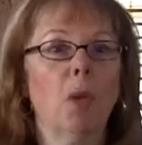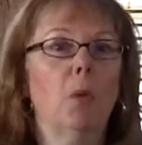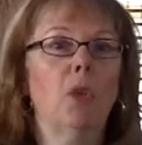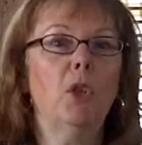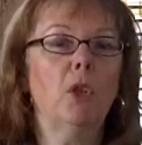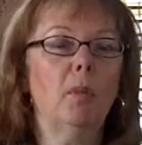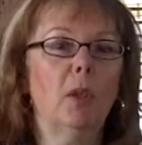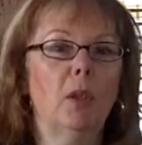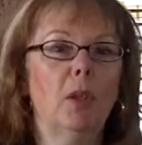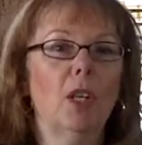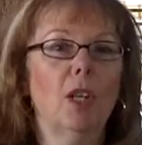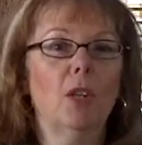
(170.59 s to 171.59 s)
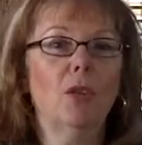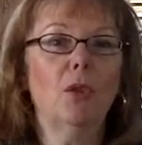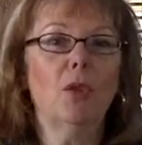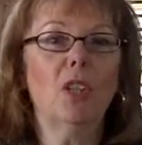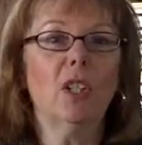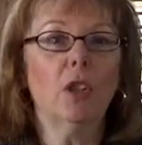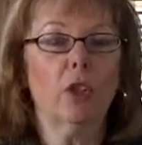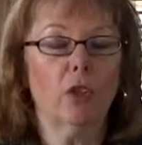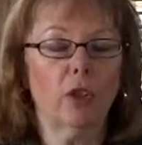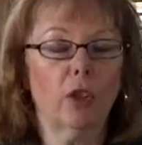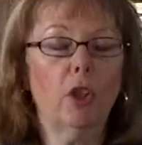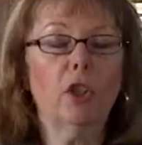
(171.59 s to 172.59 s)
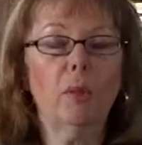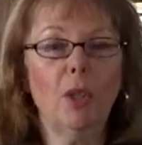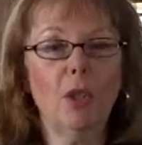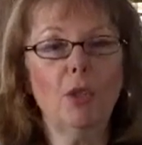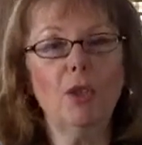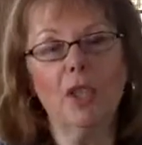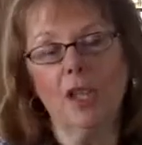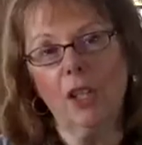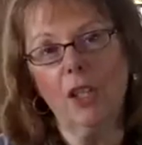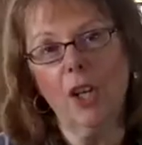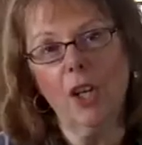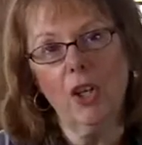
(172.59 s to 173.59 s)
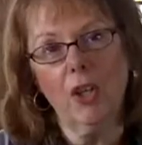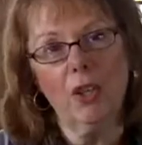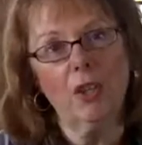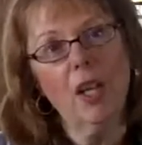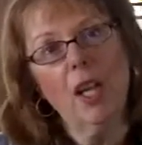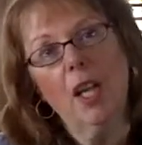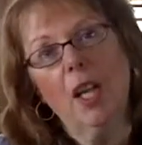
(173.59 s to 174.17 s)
We should be using, or could be using, our cards